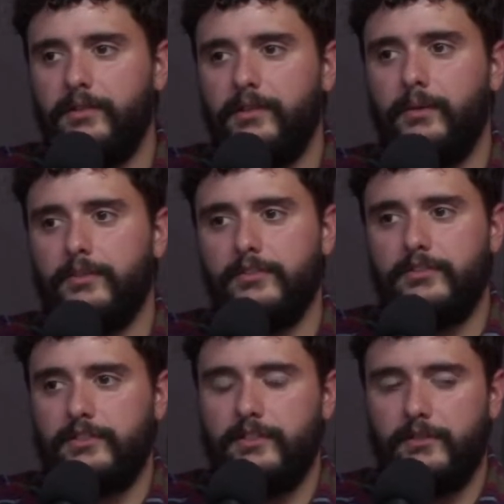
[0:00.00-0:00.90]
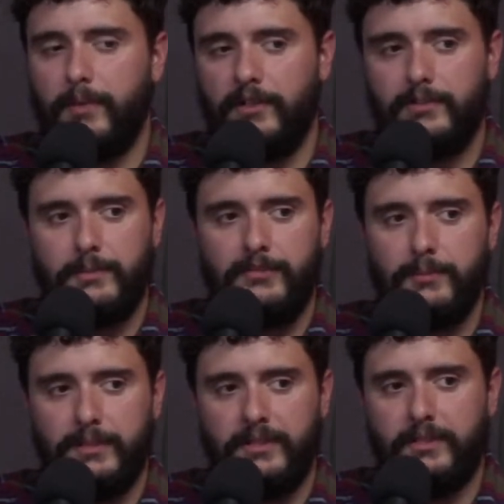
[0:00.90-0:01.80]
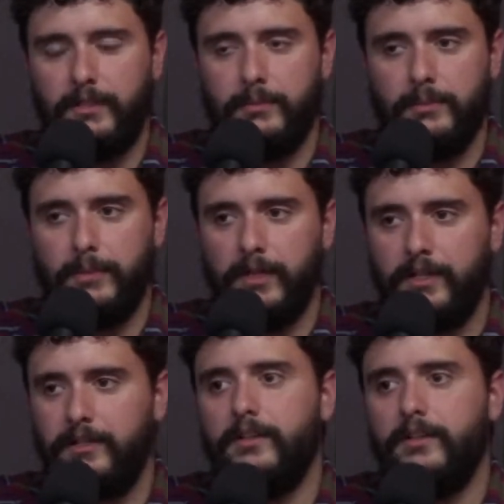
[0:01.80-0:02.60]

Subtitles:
that was interested in sponsoring me for being a Cuban American,